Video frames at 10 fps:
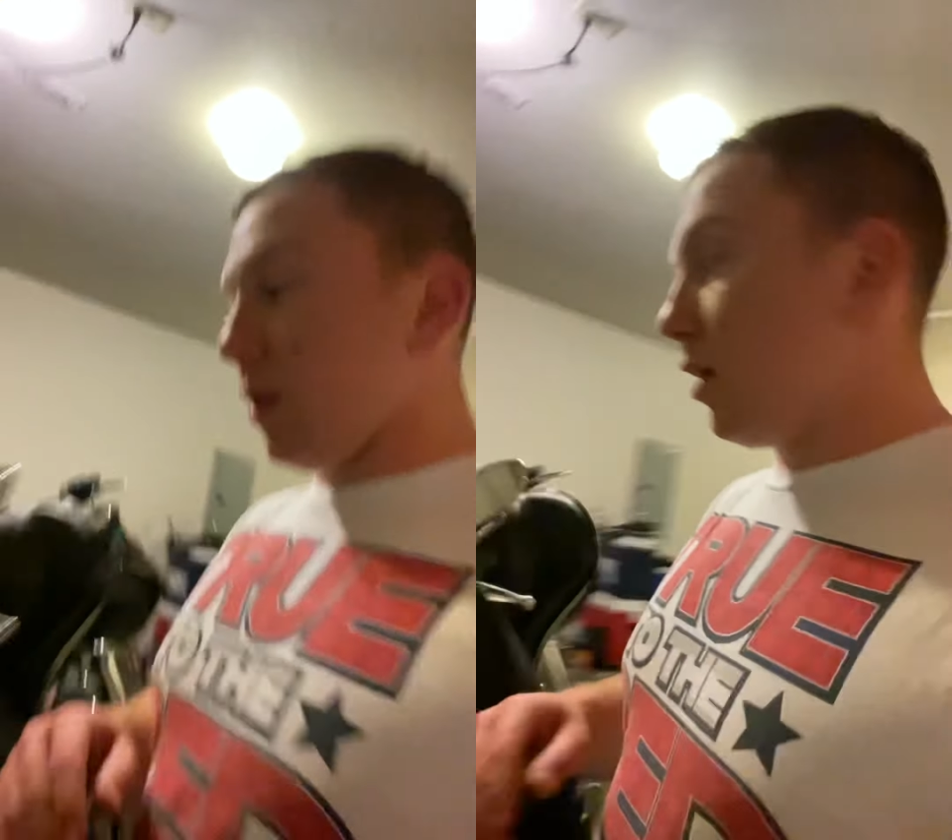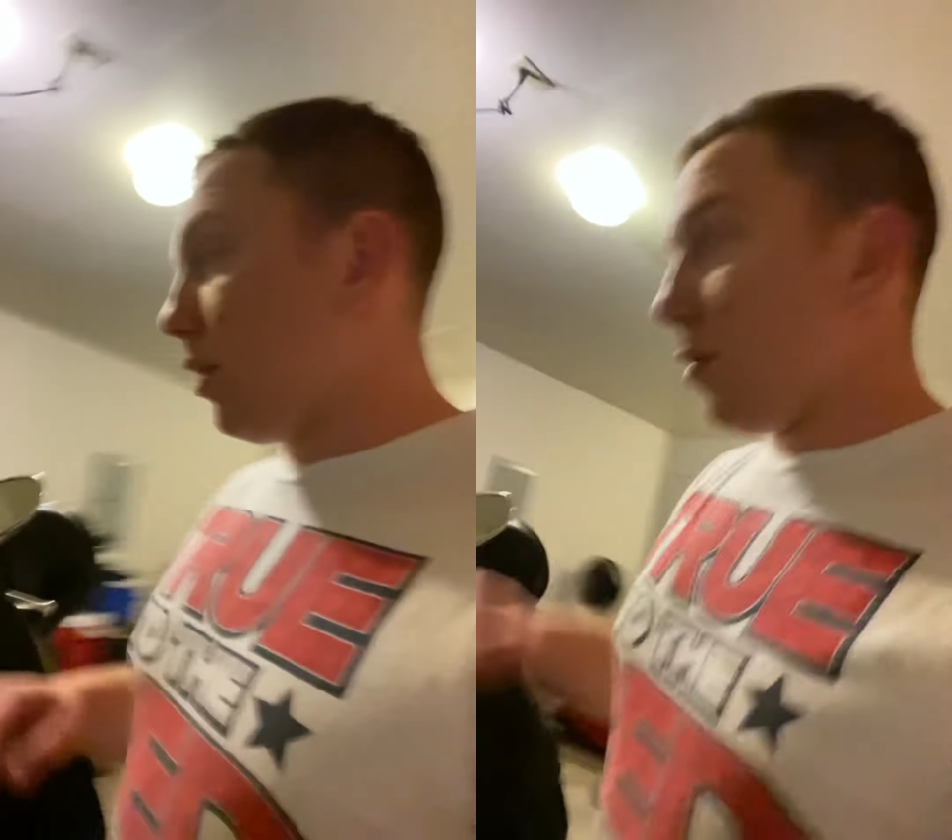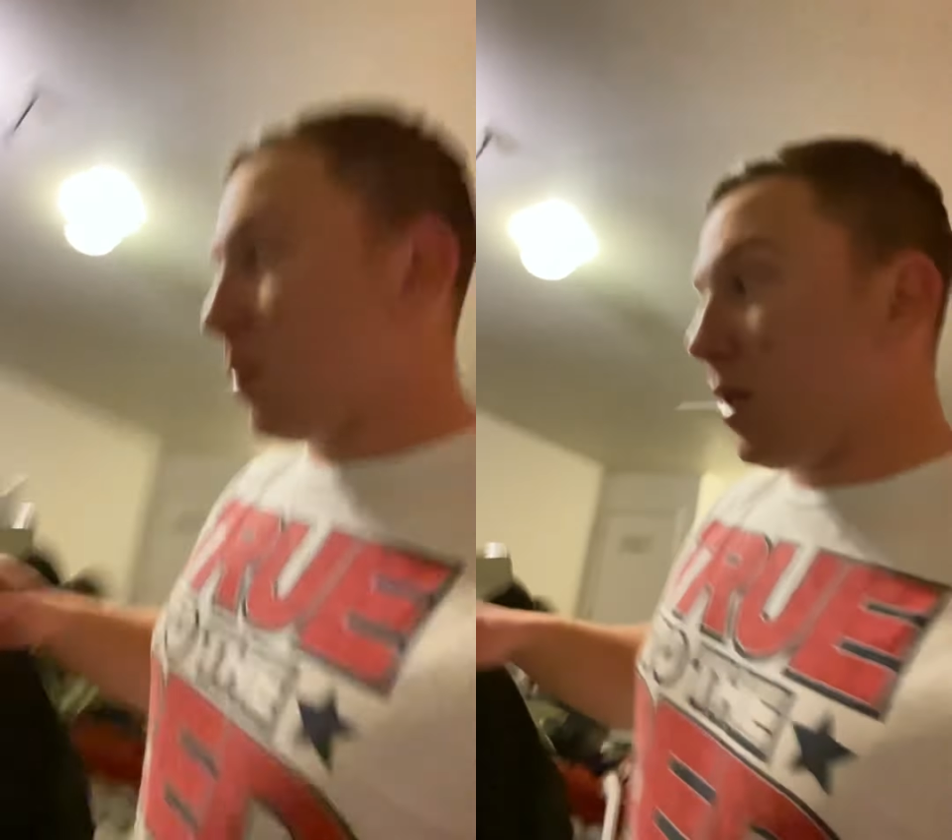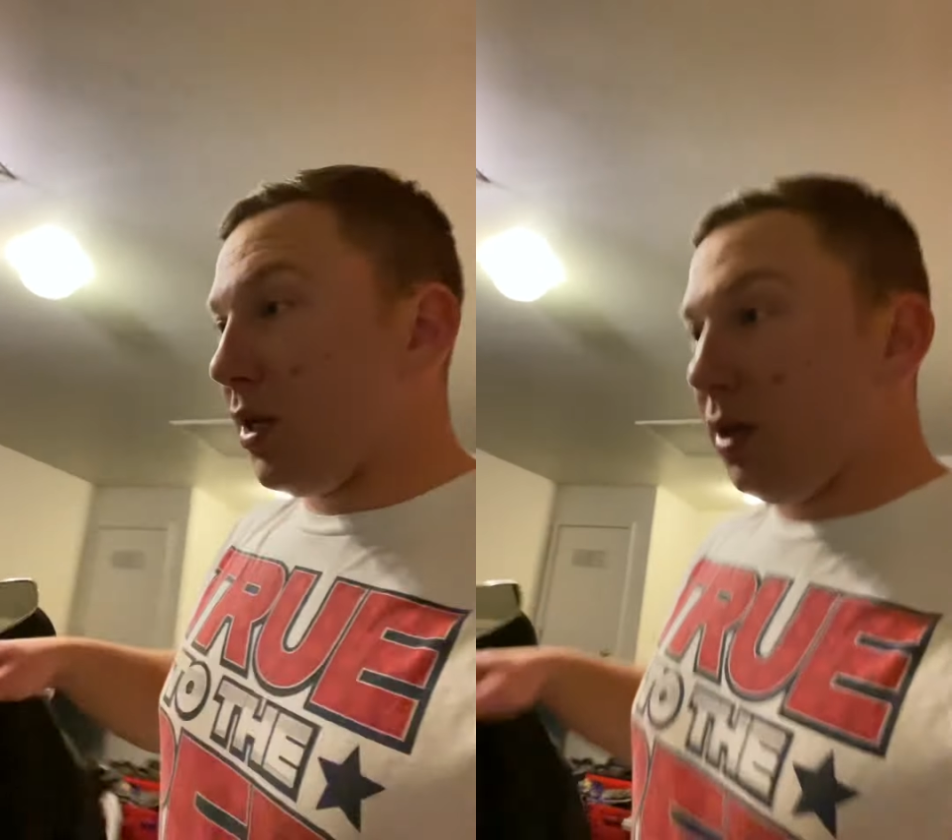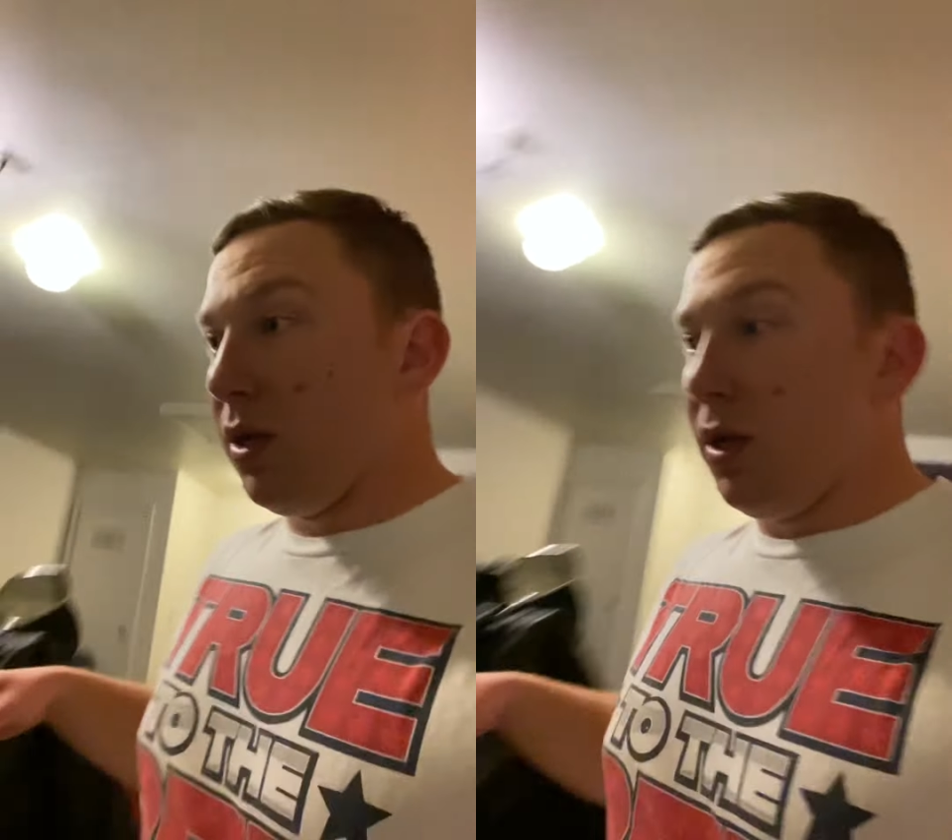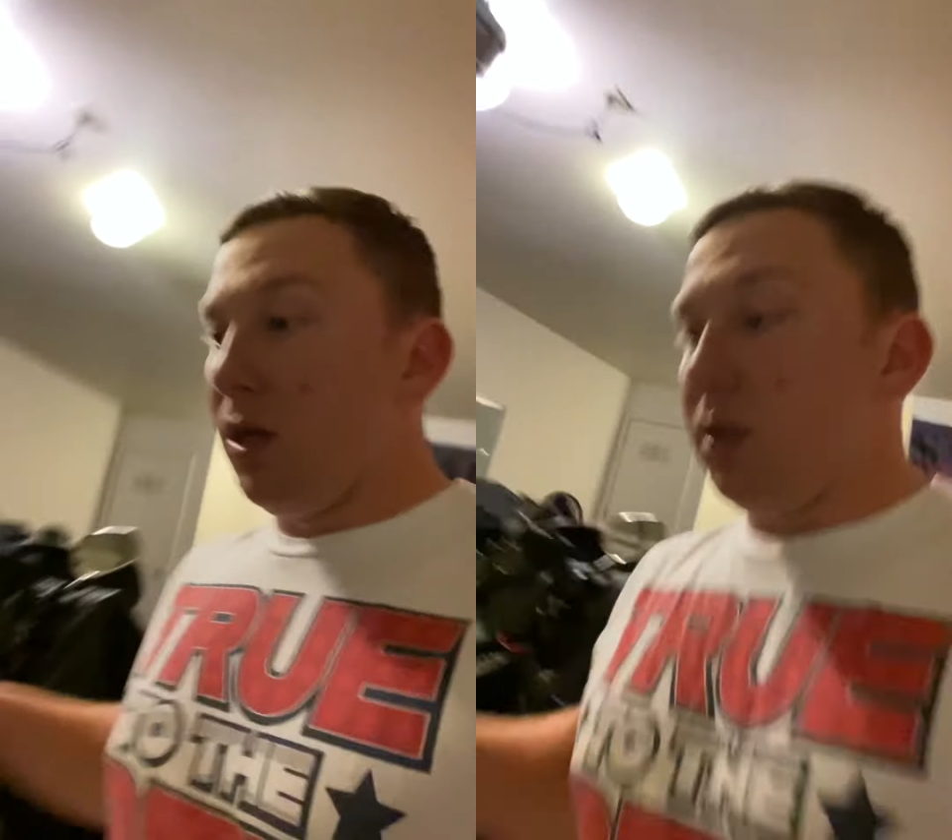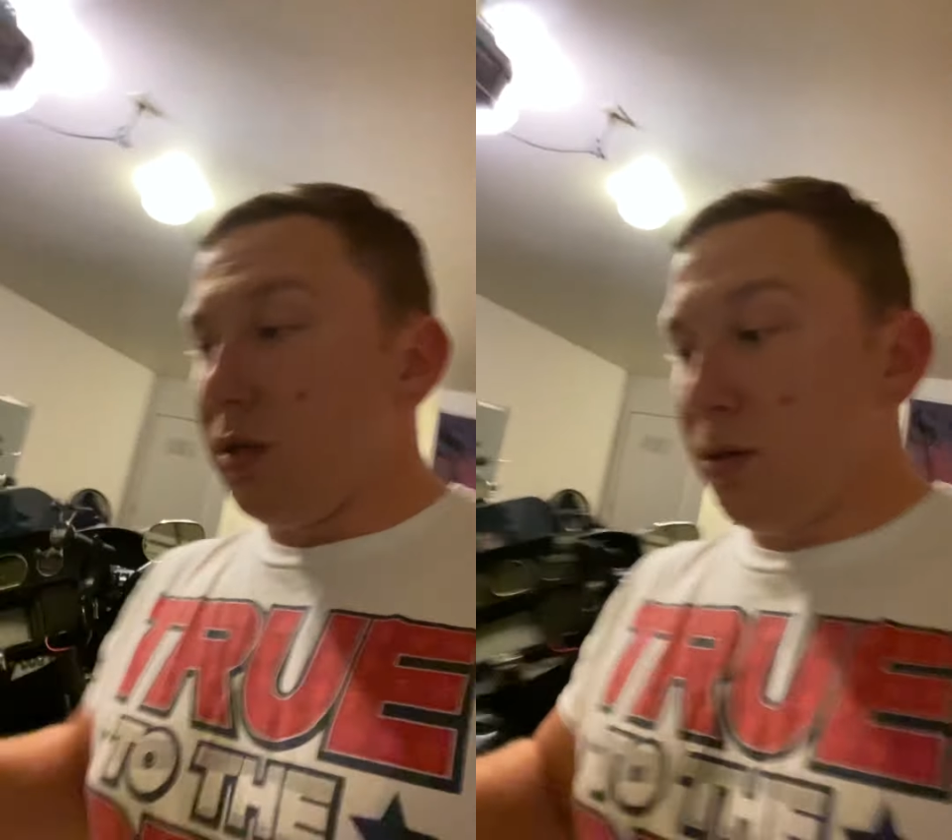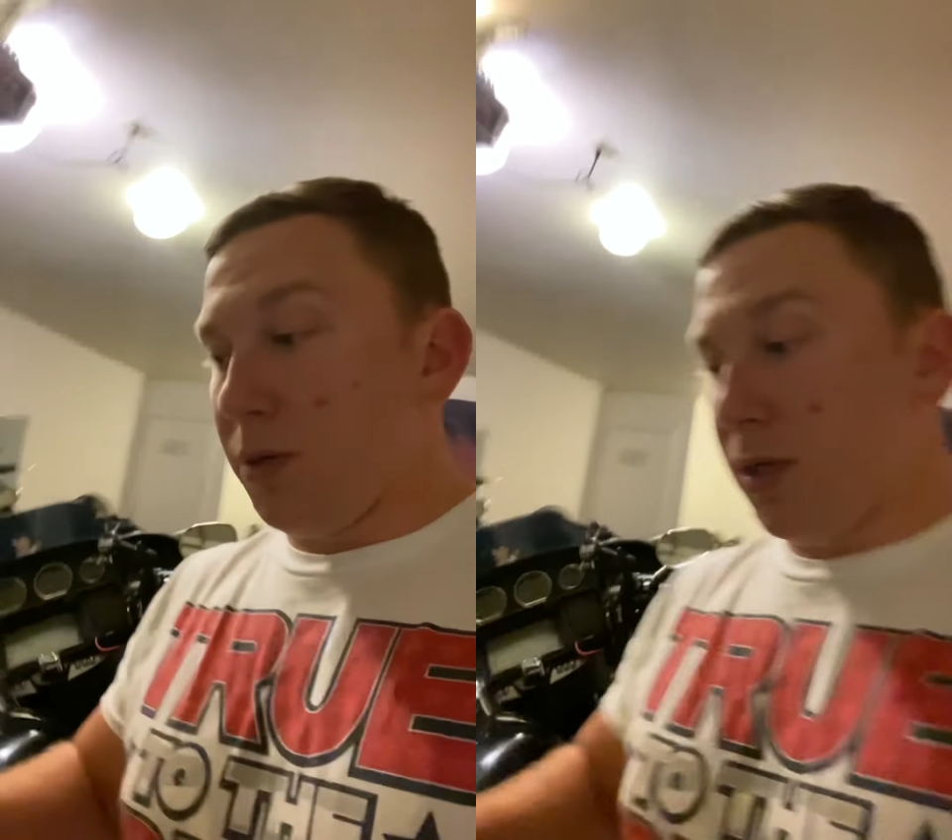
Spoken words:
a Limited to a